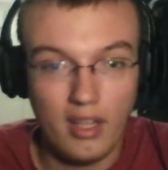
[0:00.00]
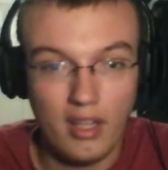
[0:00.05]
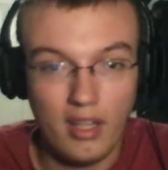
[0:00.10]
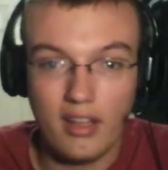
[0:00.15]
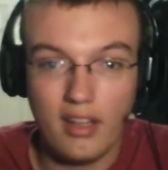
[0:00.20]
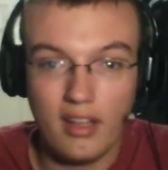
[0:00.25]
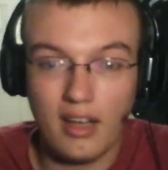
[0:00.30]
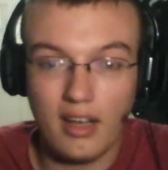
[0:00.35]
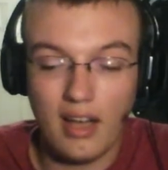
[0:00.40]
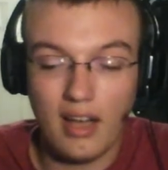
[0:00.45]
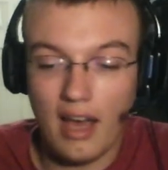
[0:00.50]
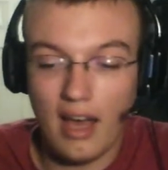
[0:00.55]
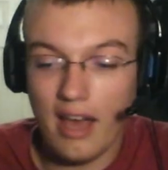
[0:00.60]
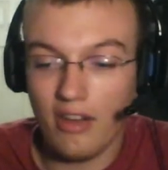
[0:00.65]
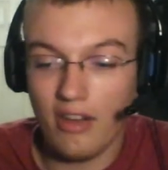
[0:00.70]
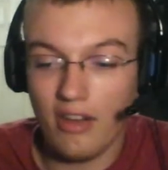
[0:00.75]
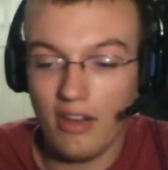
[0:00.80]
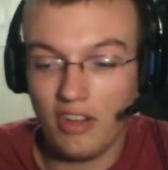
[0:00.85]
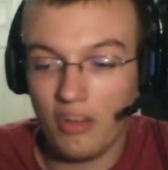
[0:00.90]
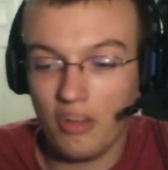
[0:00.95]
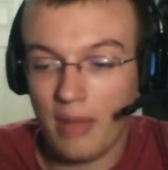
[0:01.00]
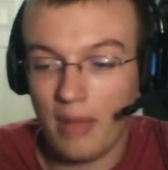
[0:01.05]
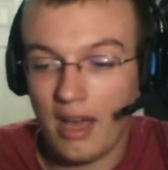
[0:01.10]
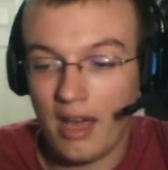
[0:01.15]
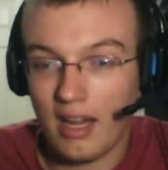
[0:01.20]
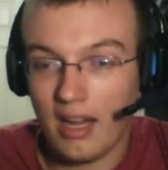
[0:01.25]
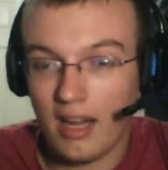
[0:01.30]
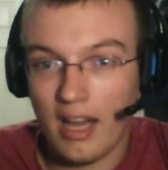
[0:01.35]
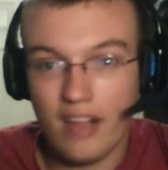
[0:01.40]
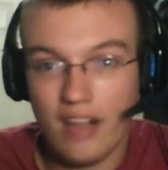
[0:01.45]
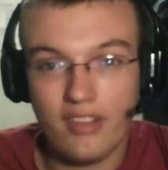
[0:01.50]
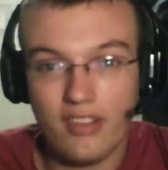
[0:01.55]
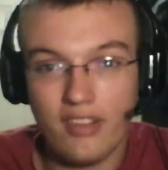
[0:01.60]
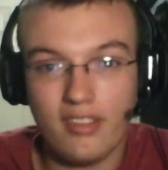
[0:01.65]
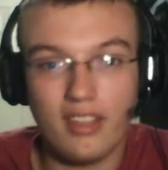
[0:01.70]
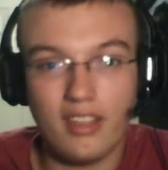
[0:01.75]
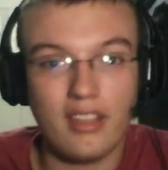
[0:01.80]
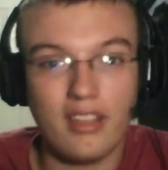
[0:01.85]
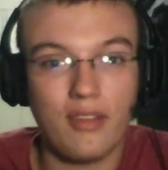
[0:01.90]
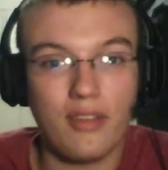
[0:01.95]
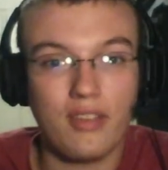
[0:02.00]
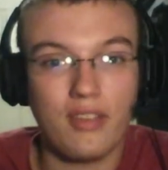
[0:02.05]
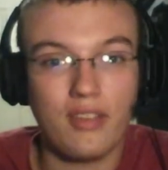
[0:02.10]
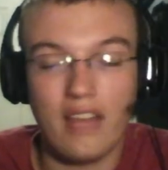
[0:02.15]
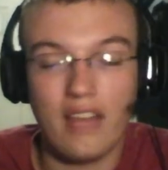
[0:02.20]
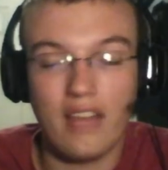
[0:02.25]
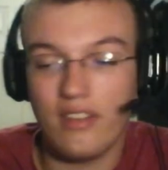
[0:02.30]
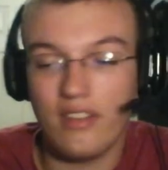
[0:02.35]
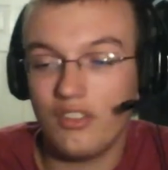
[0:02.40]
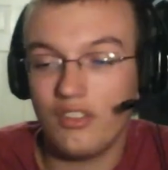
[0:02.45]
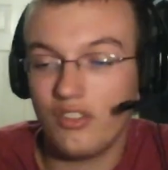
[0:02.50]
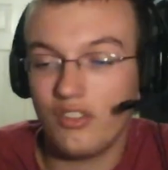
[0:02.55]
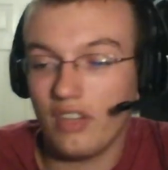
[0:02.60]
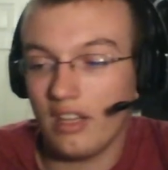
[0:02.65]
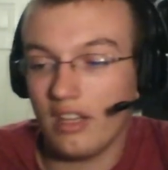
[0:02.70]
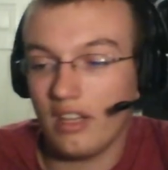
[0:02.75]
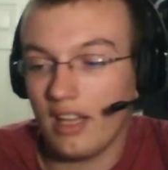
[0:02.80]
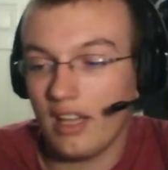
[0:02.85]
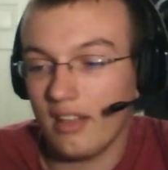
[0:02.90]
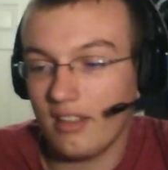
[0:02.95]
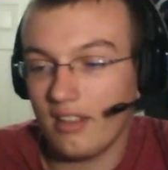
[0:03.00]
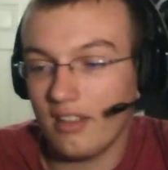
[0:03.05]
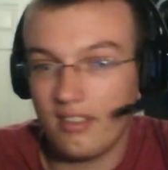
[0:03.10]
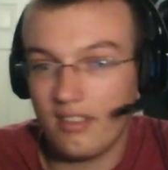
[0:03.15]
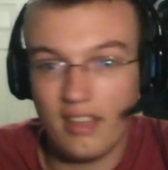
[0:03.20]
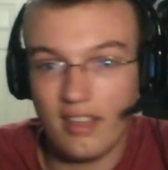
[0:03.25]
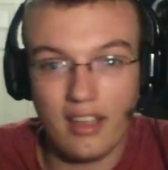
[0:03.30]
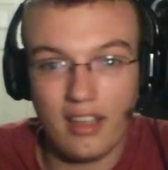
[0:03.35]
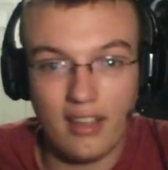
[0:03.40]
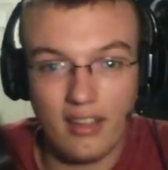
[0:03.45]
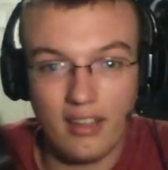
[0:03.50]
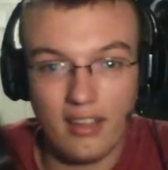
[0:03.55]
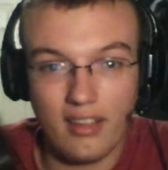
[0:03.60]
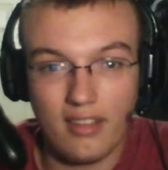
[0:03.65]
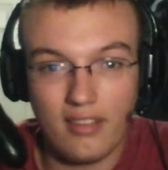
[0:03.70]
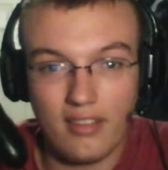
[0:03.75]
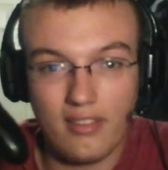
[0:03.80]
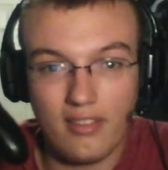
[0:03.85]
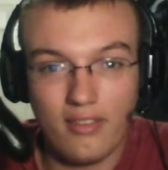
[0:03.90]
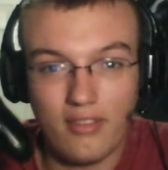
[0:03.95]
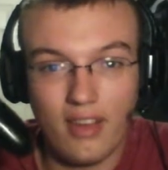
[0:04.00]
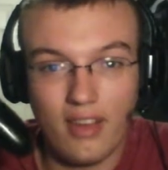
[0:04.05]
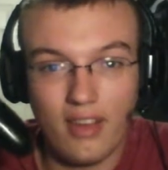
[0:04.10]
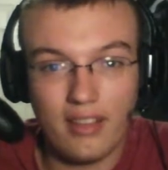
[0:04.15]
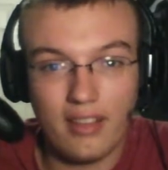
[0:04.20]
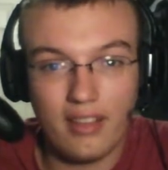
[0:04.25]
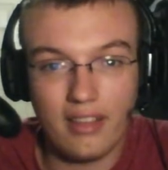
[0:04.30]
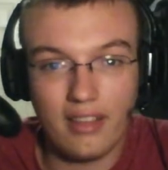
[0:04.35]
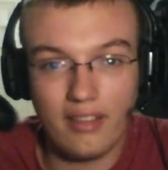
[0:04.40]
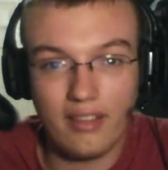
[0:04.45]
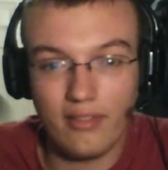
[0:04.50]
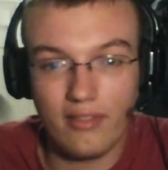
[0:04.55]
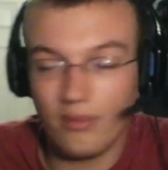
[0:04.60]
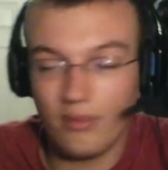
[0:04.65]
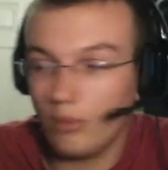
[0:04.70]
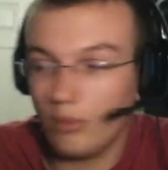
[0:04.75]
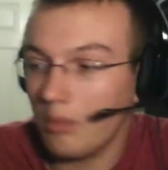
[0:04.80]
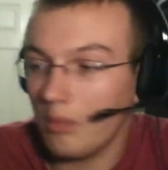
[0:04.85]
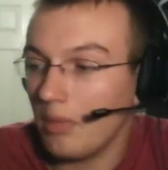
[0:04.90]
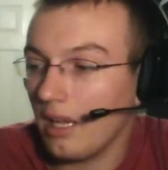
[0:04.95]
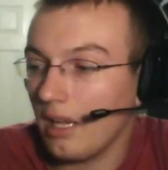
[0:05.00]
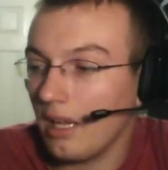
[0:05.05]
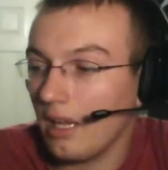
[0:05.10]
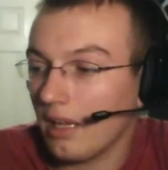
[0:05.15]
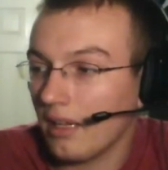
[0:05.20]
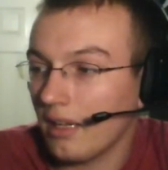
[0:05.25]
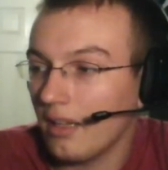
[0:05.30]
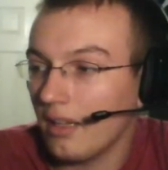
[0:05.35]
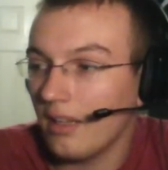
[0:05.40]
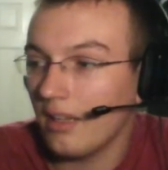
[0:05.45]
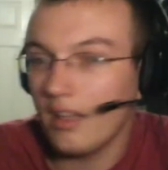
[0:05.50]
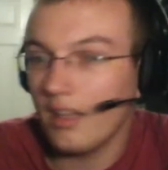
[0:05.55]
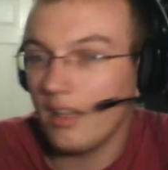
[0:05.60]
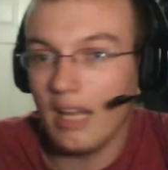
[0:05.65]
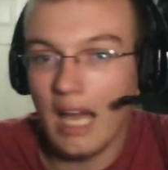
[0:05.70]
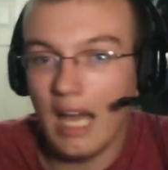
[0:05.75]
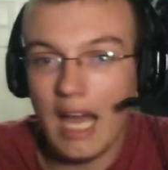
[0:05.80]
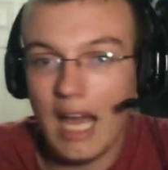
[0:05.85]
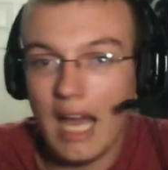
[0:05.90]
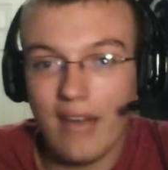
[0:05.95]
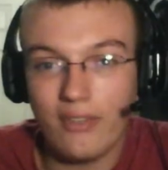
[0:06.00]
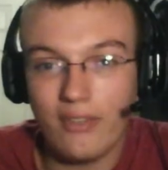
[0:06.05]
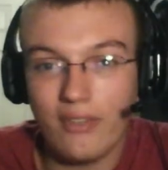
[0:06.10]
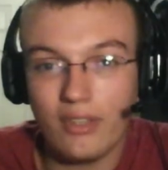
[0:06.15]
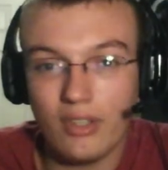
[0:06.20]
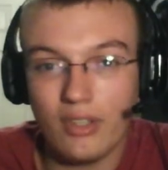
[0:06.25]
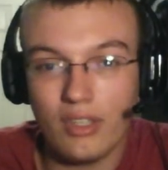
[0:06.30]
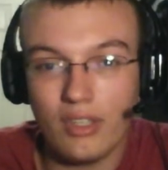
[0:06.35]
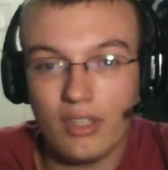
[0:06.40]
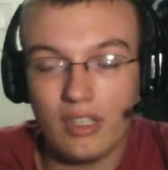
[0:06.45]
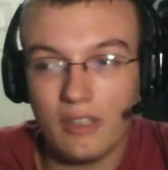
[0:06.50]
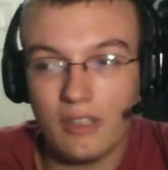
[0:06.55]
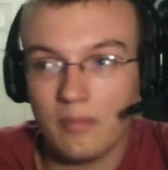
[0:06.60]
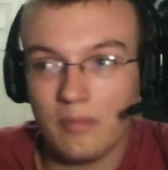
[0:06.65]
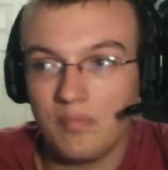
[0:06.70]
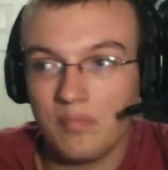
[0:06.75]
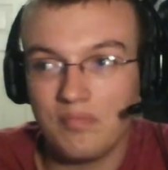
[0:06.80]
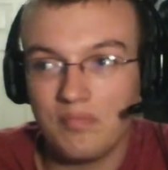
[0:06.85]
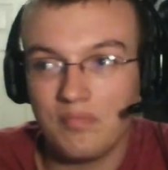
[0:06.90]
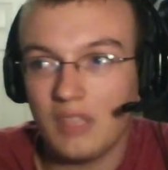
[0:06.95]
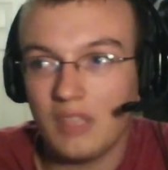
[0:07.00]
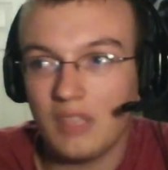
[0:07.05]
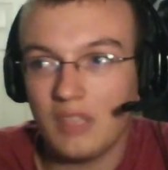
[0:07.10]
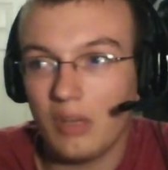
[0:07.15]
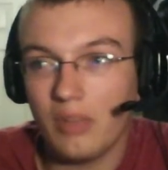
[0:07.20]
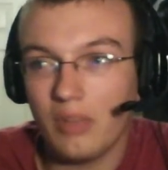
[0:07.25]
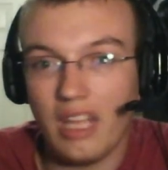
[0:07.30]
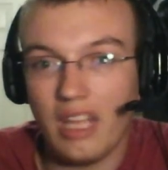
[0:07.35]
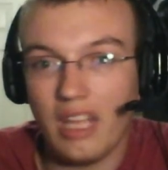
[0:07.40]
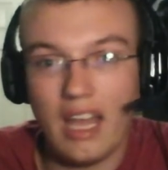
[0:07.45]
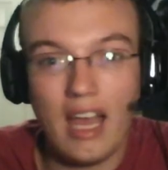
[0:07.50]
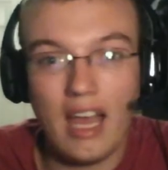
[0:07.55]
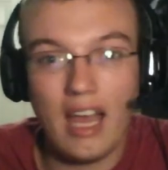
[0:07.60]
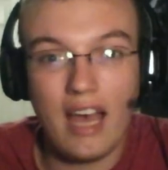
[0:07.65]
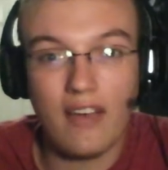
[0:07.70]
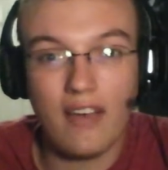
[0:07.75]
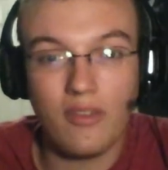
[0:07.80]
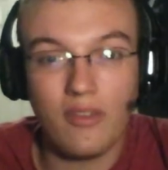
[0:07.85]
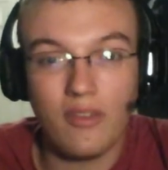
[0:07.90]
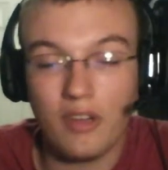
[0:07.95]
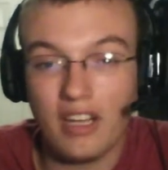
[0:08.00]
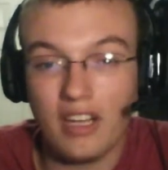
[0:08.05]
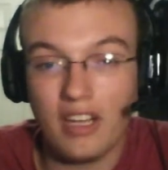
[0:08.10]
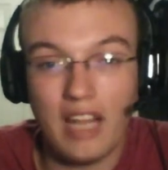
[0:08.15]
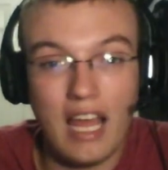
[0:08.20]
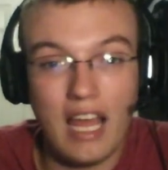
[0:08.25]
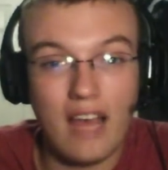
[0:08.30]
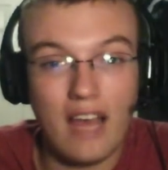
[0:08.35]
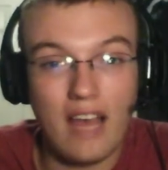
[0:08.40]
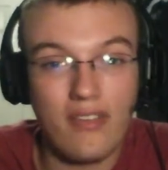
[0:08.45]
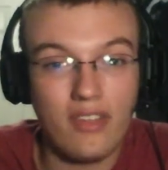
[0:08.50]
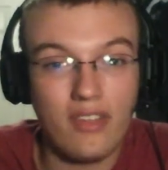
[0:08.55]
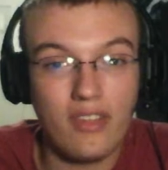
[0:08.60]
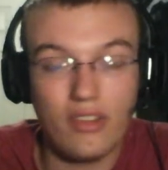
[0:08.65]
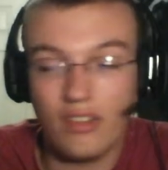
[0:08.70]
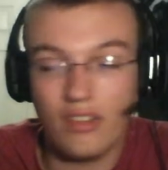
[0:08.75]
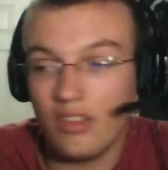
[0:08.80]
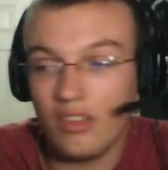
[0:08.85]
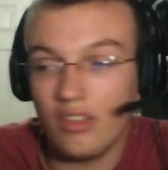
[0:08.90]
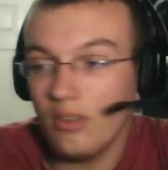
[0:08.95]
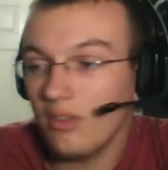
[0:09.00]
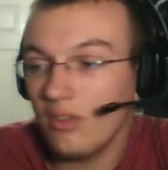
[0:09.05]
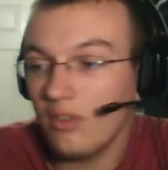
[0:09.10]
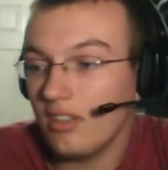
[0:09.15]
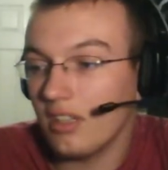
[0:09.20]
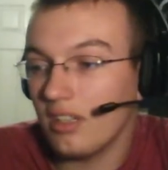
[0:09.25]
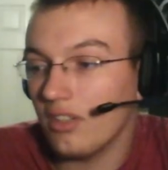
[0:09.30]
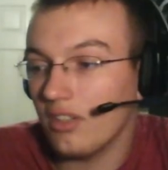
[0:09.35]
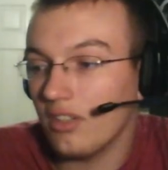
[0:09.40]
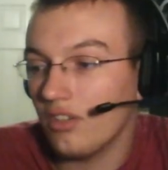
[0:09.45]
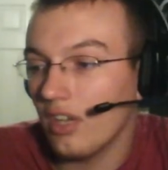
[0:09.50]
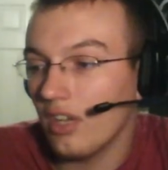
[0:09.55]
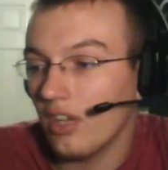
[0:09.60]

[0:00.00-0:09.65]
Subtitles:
I don't know, man. I just thought that was kind of interesting that this thing is finally ripping after only 1.5 years of usage.